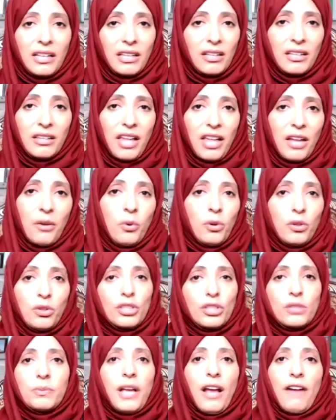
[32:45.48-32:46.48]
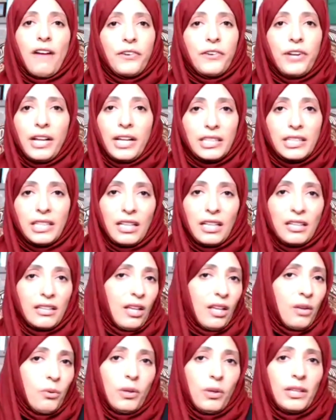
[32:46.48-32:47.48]
they will not be afraid and
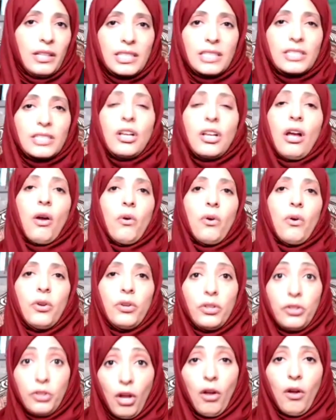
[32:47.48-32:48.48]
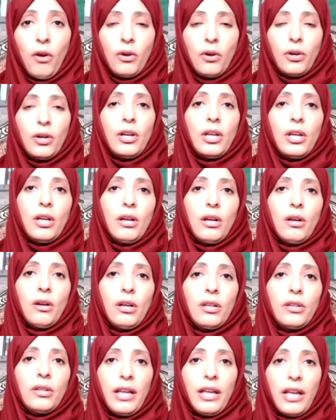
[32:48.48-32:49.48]
they will let it go. No,
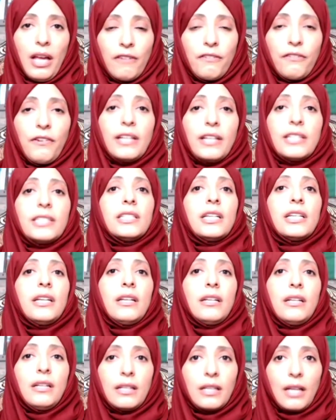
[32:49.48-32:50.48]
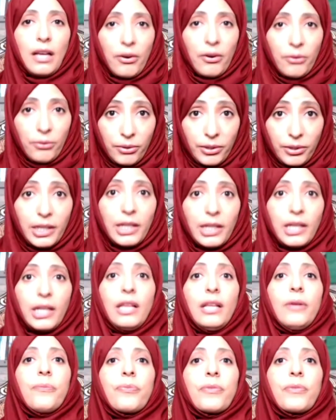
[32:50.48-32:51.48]
they are facing a
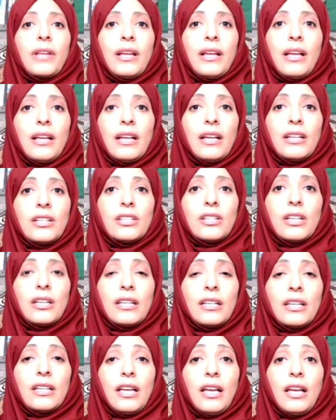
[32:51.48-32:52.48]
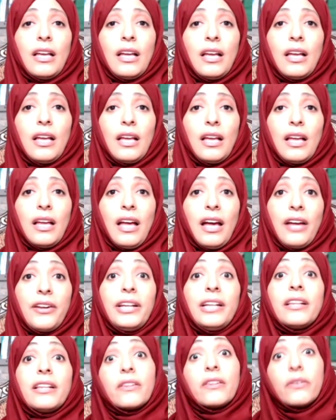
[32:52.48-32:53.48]
real
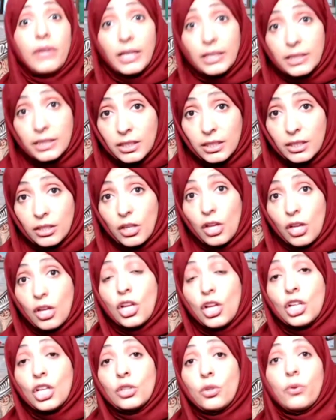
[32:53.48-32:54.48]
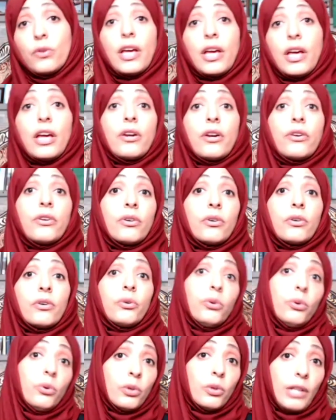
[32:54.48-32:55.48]
threat to their
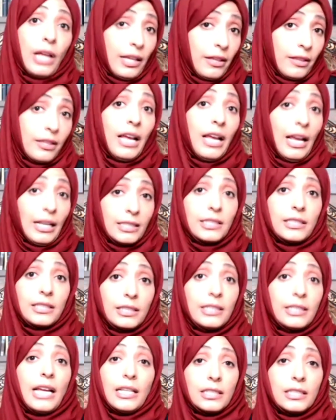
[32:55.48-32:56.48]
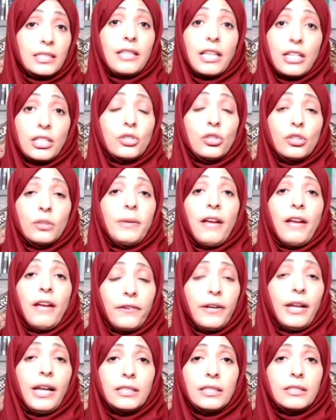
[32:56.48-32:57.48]
rule. And yes, they should be
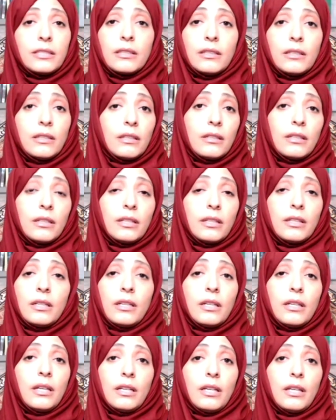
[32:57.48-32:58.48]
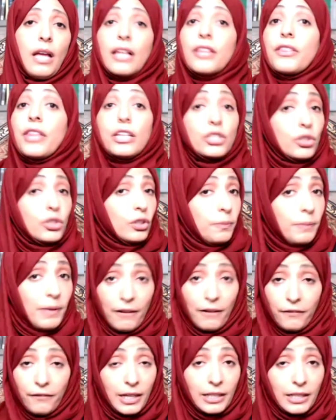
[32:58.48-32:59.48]
afraid. They should be
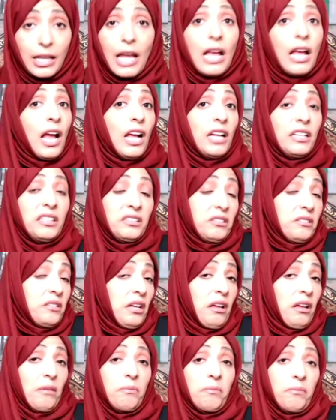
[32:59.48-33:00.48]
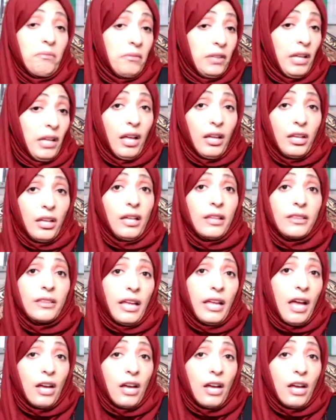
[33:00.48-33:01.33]
afraid, and they